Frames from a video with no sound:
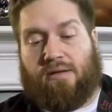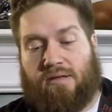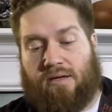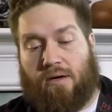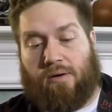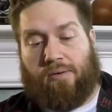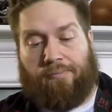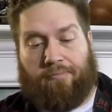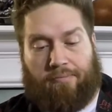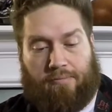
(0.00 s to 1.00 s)
So
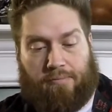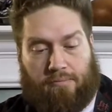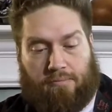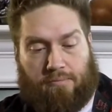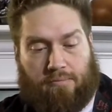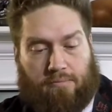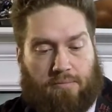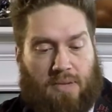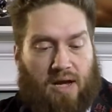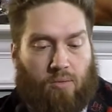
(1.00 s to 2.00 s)

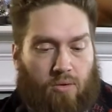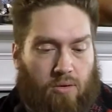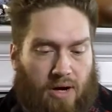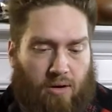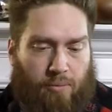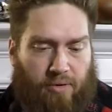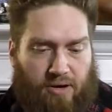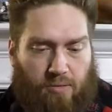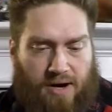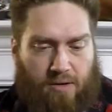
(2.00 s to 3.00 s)
I'll
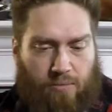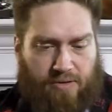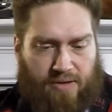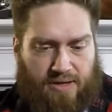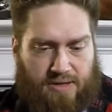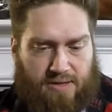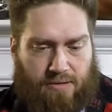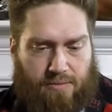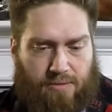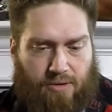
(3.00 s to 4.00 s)
play around with this
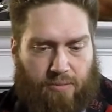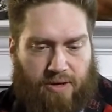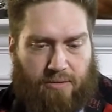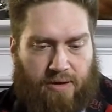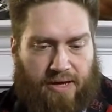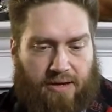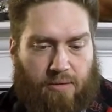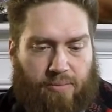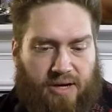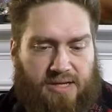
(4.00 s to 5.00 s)
a little bit
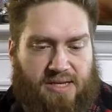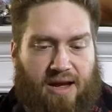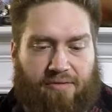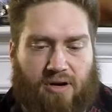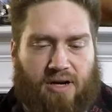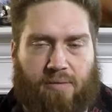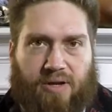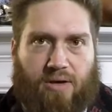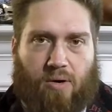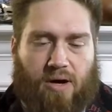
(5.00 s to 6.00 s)
later, but it's never going to
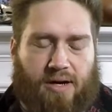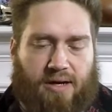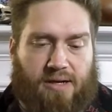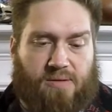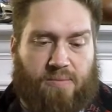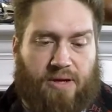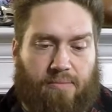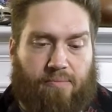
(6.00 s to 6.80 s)
be where I need it to be.